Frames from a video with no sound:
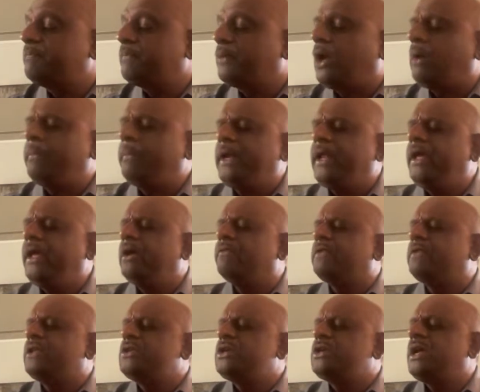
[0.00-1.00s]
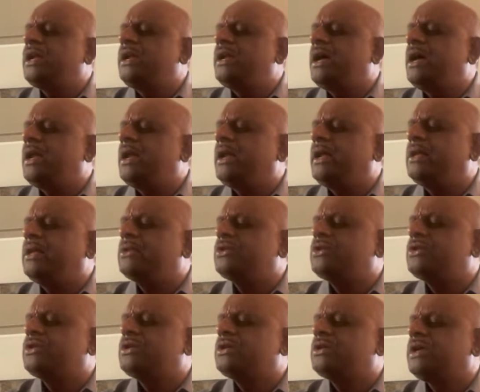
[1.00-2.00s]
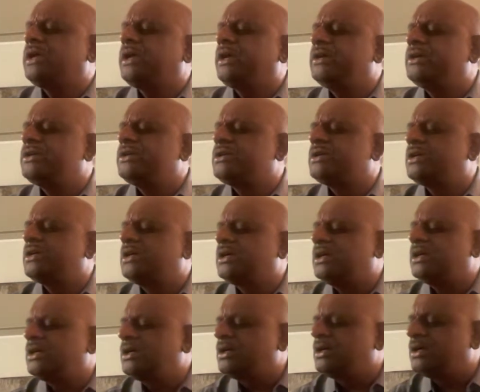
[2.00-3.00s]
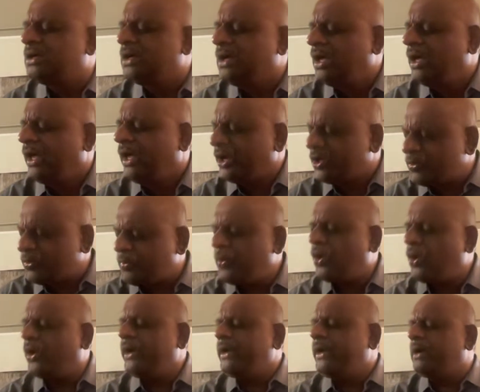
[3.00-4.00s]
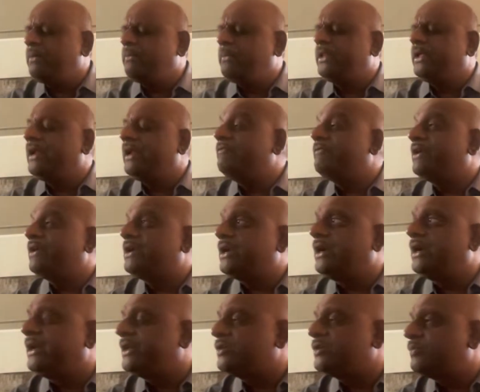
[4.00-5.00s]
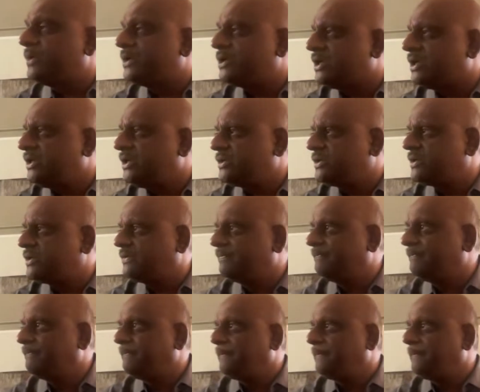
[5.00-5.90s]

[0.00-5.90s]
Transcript: property of the GnRH is exploited by the infertility specialists?